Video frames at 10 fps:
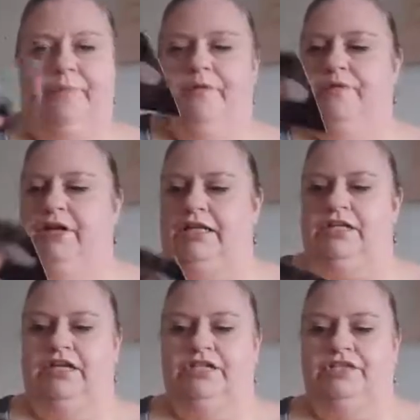But when I
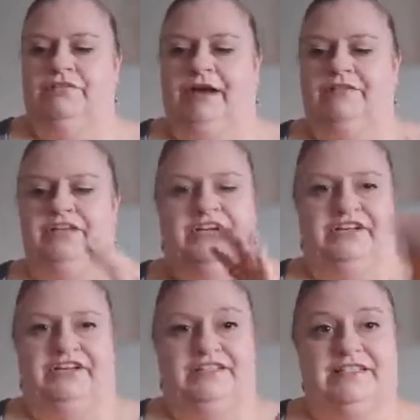turn it around, I
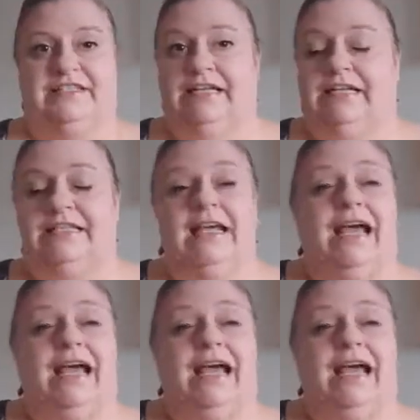can't see it.